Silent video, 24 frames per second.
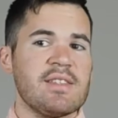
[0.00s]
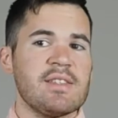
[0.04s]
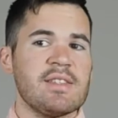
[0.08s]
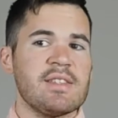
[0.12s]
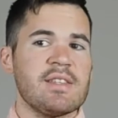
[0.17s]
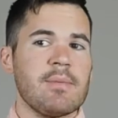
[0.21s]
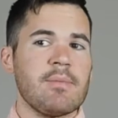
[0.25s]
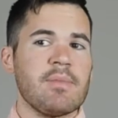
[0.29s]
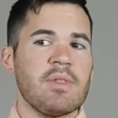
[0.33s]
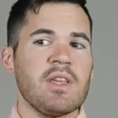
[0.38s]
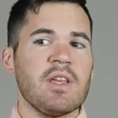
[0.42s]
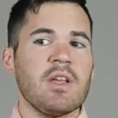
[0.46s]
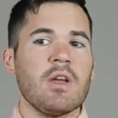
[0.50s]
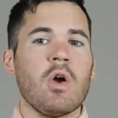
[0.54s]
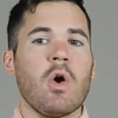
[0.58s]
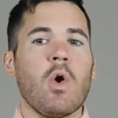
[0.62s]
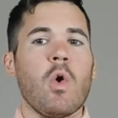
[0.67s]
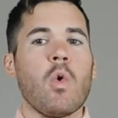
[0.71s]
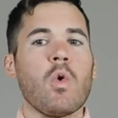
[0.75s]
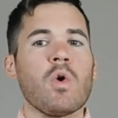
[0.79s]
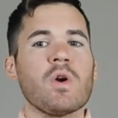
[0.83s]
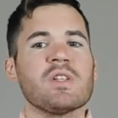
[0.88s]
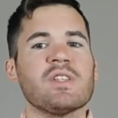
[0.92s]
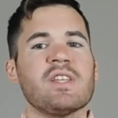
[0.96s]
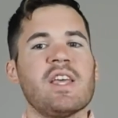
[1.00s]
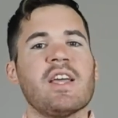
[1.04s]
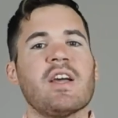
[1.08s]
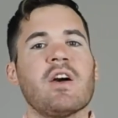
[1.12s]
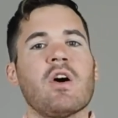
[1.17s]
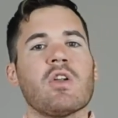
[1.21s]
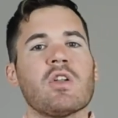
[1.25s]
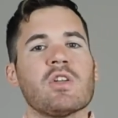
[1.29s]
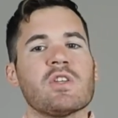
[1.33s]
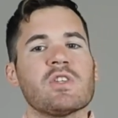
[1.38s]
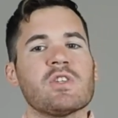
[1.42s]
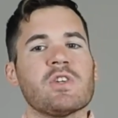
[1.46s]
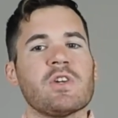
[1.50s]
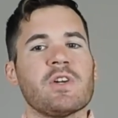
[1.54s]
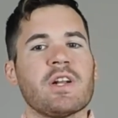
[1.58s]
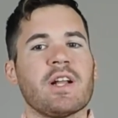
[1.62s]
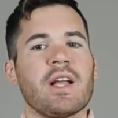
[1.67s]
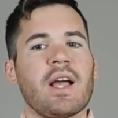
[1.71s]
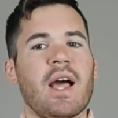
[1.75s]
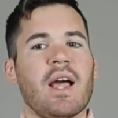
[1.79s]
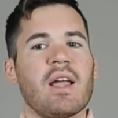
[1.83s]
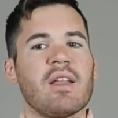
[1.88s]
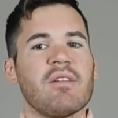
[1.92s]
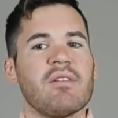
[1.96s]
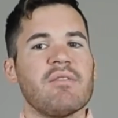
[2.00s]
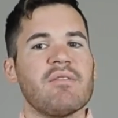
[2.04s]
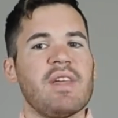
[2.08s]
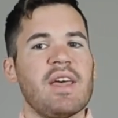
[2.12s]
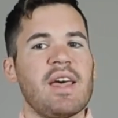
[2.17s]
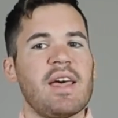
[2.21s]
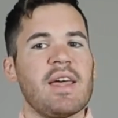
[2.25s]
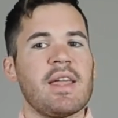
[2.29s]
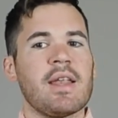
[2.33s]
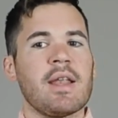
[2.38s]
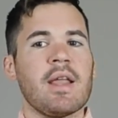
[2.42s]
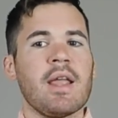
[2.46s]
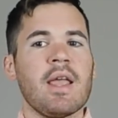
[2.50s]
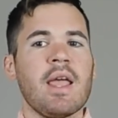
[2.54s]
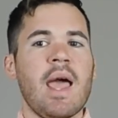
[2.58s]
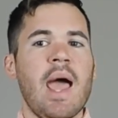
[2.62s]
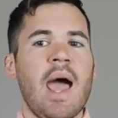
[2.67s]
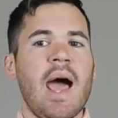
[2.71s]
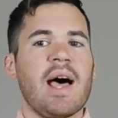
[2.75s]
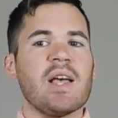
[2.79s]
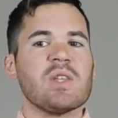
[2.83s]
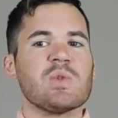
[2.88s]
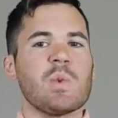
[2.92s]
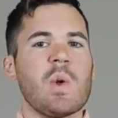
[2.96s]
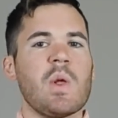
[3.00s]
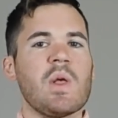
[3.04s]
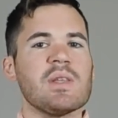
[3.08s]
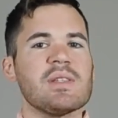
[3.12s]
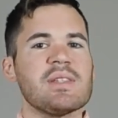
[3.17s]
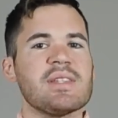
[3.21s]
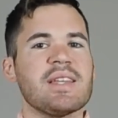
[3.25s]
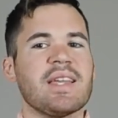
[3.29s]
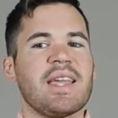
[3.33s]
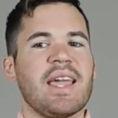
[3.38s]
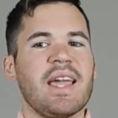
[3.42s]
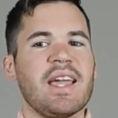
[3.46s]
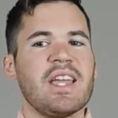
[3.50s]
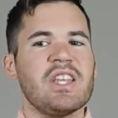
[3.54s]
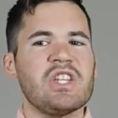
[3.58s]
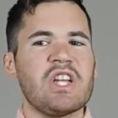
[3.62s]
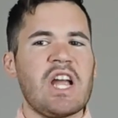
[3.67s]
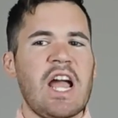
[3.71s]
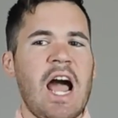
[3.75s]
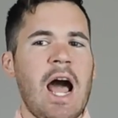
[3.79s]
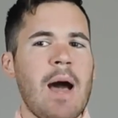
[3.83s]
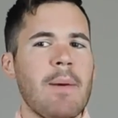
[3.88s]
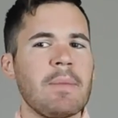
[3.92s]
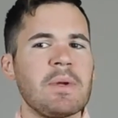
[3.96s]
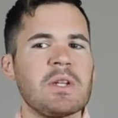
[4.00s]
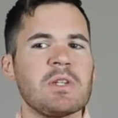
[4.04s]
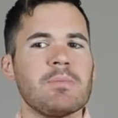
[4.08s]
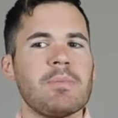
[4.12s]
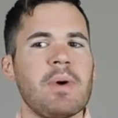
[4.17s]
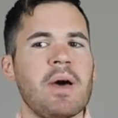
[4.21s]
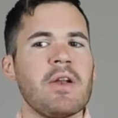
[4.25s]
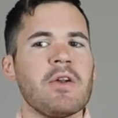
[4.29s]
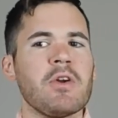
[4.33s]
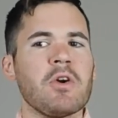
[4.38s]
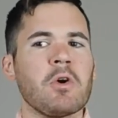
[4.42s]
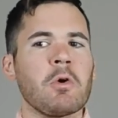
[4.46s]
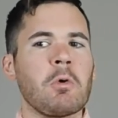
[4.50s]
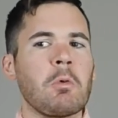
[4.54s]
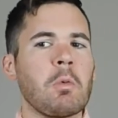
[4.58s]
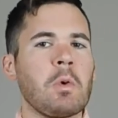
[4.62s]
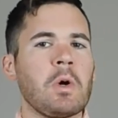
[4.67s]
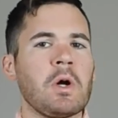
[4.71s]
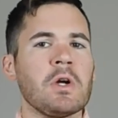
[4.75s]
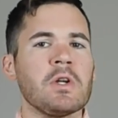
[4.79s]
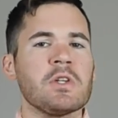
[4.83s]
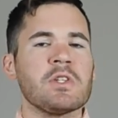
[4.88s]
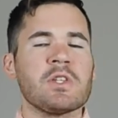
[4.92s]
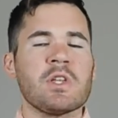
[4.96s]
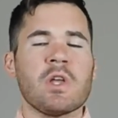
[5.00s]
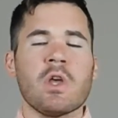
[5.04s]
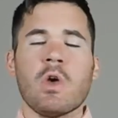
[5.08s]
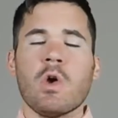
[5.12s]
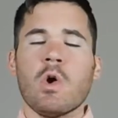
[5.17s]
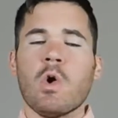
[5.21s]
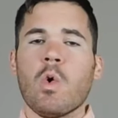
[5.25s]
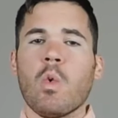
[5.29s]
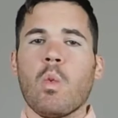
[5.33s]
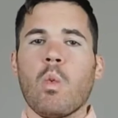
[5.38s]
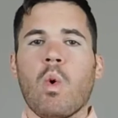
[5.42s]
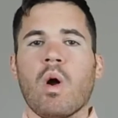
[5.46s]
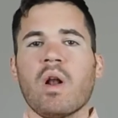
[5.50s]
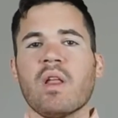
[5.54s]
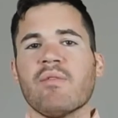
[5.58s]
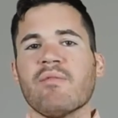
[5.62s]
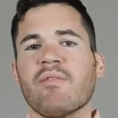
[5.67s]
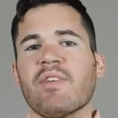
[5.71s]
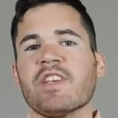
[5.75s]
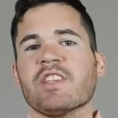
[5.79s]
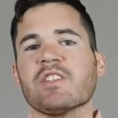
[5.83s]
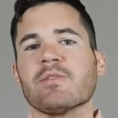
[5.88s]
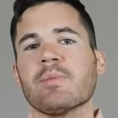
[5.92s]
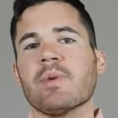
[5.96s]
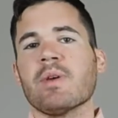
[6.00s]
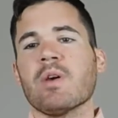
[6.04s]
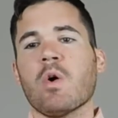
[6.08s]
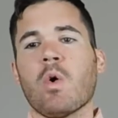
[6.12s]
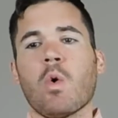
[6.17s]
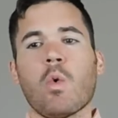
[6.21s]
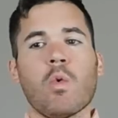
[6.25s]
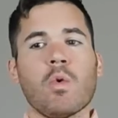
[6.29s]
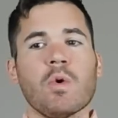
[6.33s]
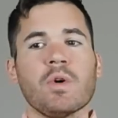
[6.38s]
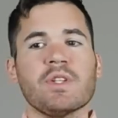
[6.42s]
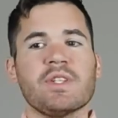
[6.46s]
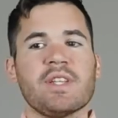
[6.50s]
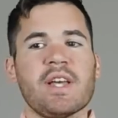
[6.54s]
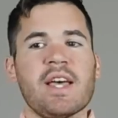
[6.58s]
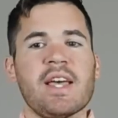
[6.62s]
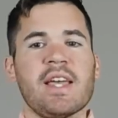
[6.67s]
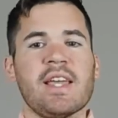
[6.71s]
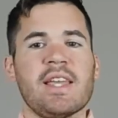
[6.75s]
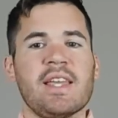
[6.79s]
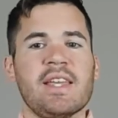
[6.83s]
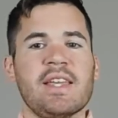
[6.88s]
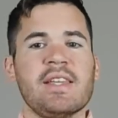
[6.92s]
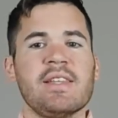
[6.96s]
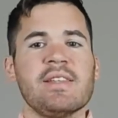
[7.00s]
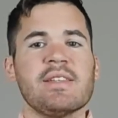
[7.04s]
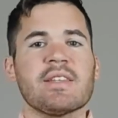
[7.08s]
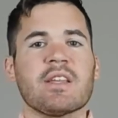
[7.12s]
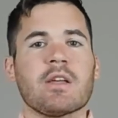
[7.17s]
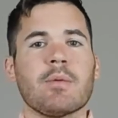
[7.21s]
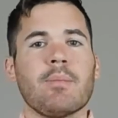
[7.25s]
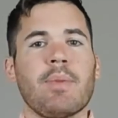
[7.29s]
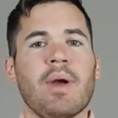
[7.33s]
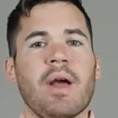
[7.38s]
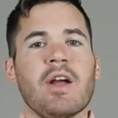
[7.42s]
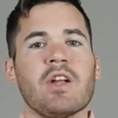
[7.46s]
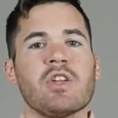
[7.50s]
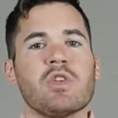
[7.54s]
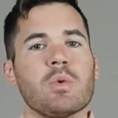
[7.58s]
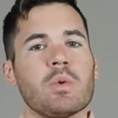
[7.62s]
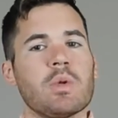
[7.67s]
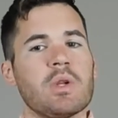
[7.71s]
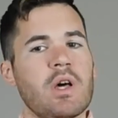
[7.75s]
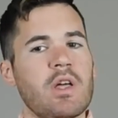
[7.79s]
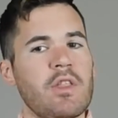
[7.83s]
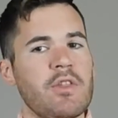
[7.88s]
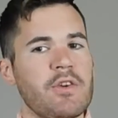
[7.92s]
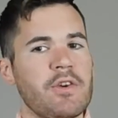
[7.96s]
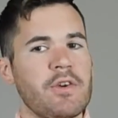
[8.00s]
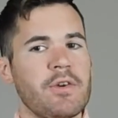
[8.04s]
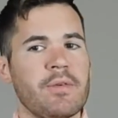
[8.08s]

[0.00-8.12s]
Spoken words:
in something or take on a certain kind of debt, as well as to gauge how much better or worse one investment or debt is compared to another.